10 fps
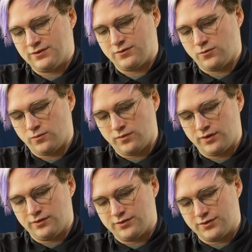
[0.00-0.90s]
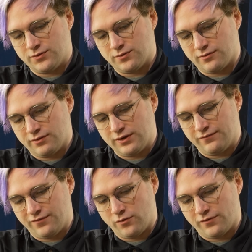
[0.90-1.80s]
So 1, 2, 3,
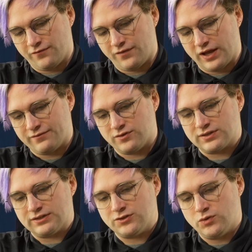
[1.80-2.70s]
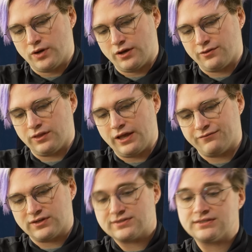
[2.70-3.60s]
4, 5. So it's got 2 health
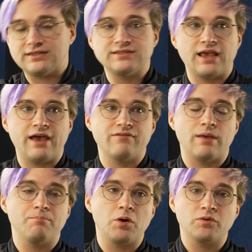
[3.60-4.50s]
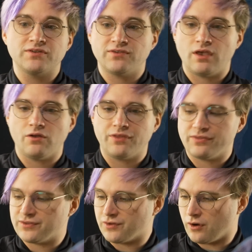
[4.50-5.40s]
left because it did have that bonus health at
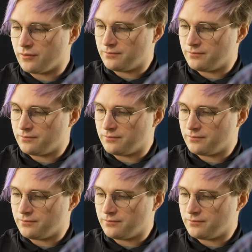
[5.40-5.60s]
the start.